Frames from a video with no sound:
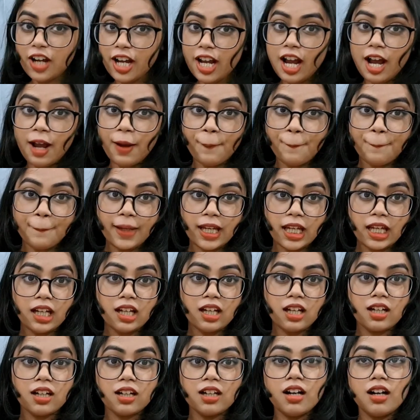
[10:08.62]
why I make
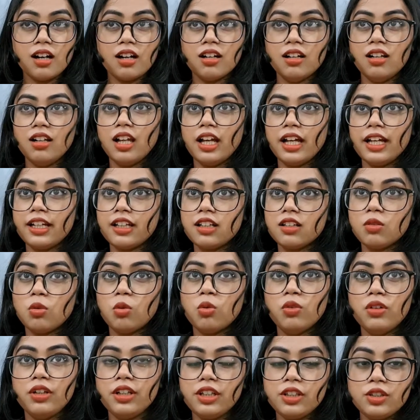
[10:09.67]
uh, like
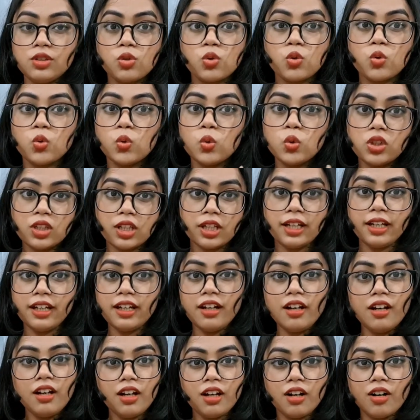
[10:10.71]
only two
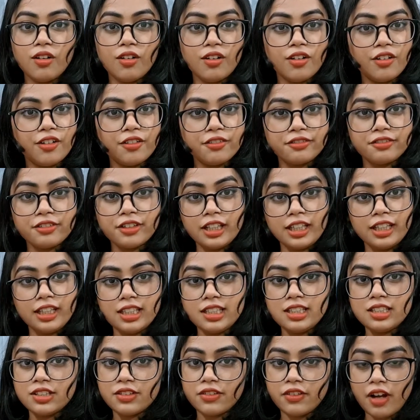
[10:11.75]
three of
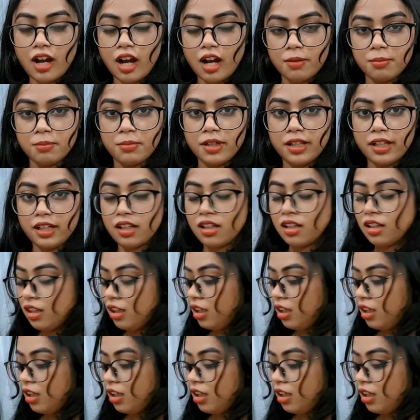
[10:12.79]
each fabric